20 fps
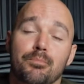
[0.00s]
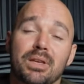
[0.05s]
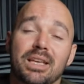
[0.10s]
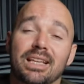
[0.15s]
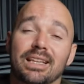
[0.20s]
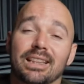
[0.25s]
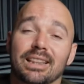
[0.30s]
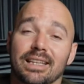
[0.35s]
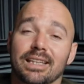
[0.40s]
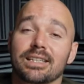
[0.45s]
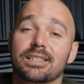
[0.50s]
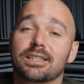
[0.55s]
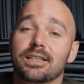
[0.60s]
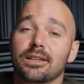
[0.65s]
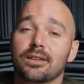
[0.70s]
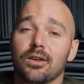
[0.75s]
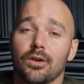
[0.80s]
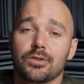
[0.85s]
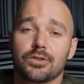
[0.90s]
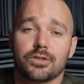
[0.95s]
be
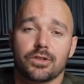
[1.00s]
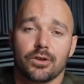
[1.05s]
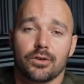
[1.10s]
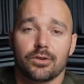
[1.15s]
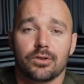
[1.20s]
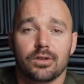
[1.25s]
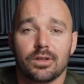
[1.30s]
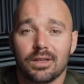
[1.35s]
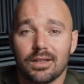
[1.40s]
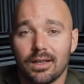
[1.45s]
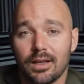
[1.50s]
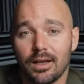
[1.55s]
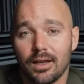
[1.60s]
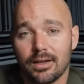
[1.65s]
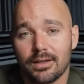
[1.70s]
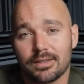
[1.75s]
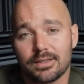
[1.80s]
listed on certain uh,